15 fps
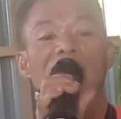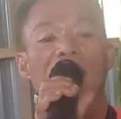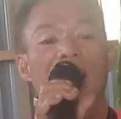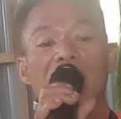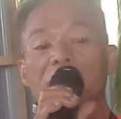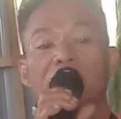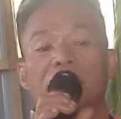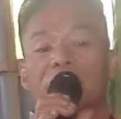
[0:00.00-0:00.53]
I
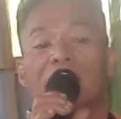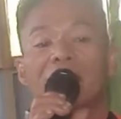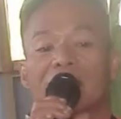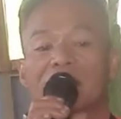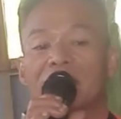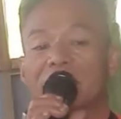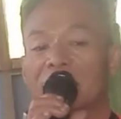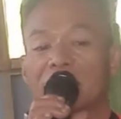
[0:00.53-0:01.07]
do not
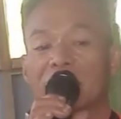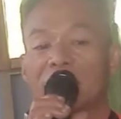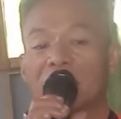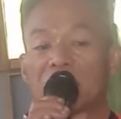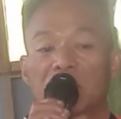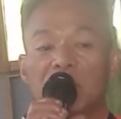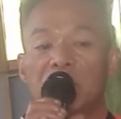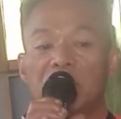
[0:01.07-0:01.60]
understand.
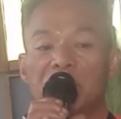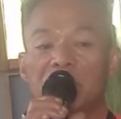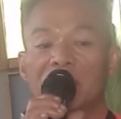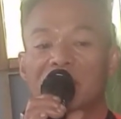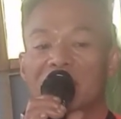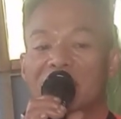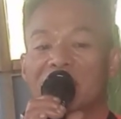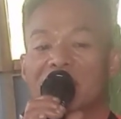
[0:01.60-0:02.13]
You do not
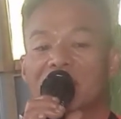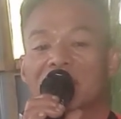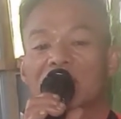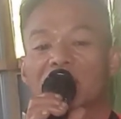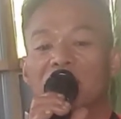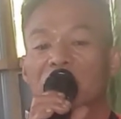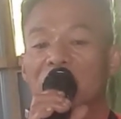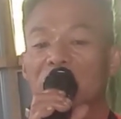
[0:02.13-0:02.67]
understand
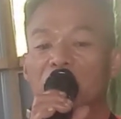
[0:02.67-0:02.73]
what is